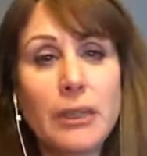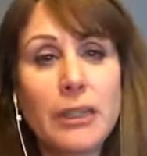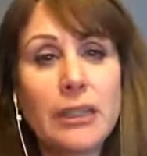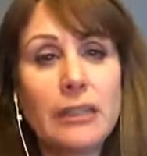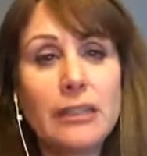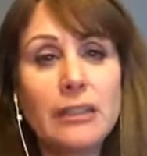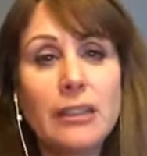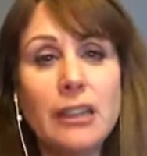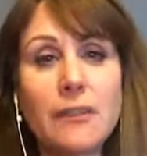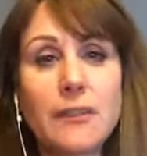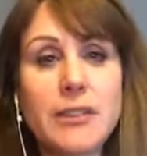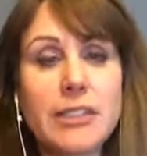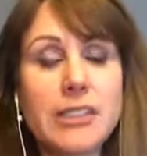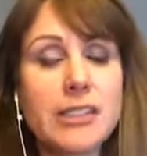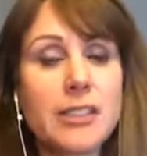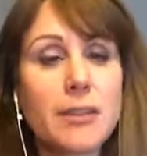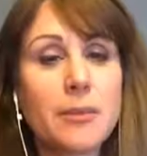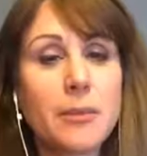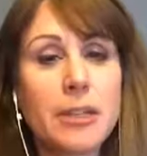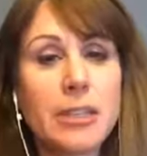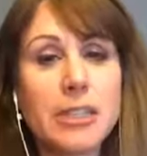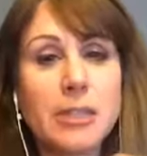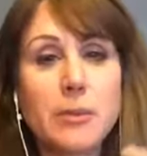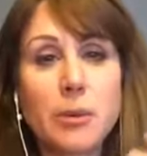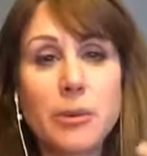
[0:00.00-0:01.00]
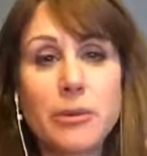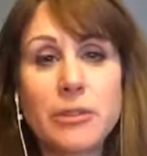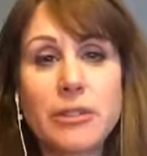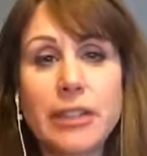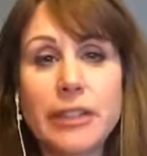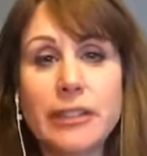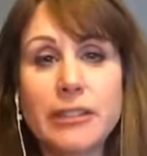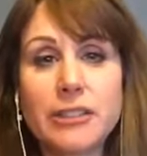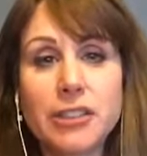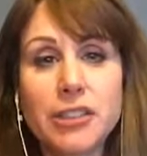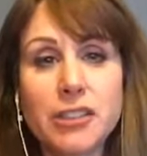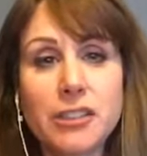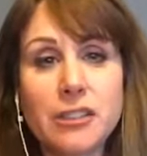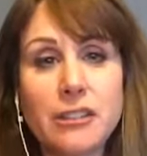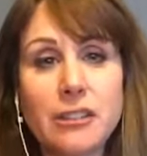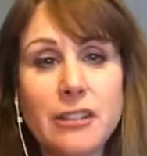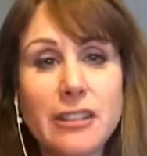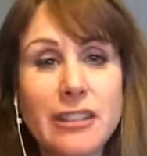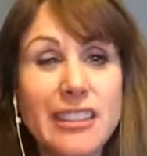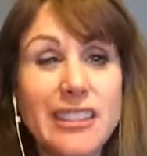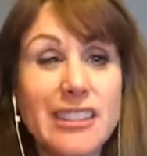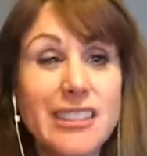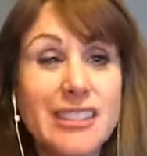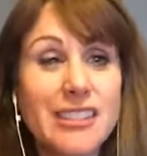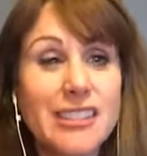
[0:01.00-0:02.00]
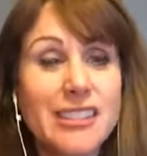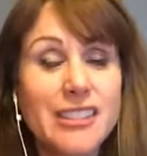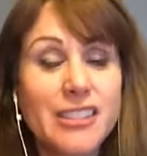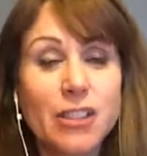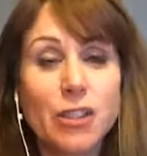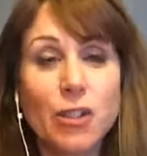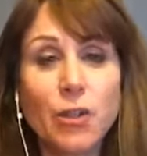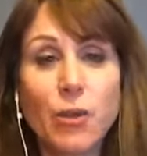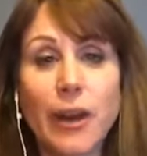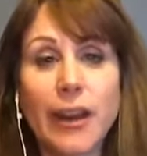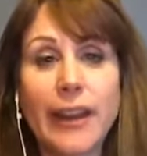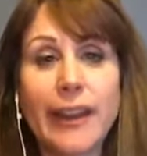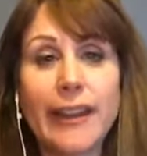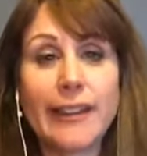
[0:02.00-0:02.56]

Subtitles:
loving somebody's potential is great,